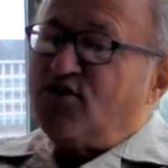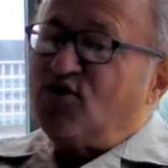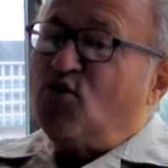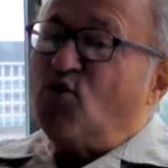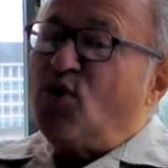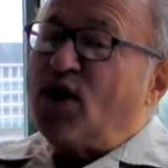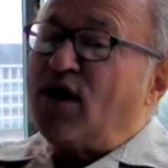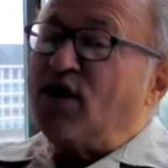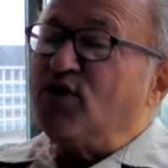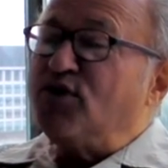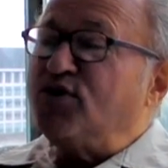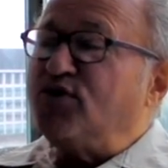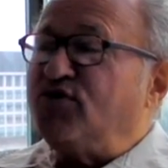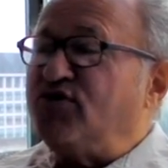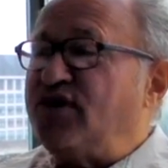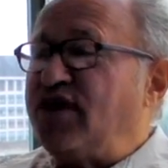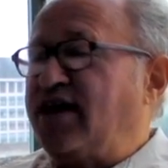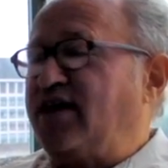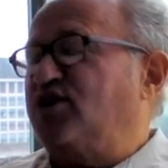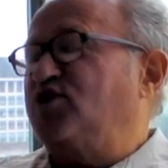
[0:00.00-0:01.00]
The Wealth
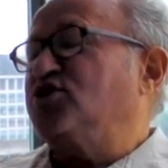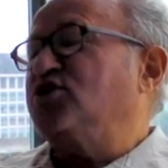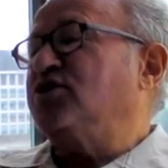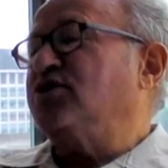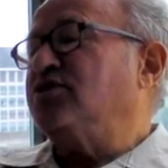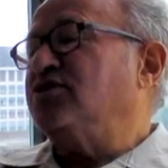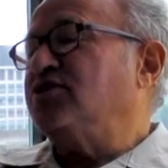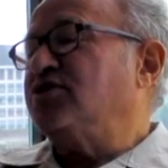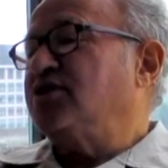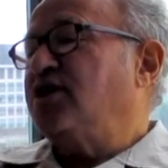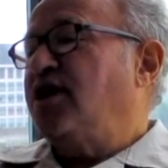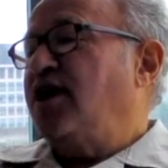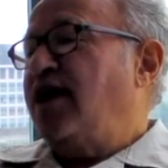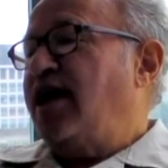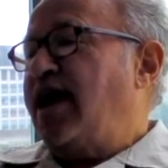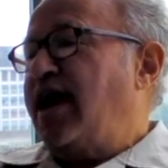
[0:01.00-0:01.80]
of Nations,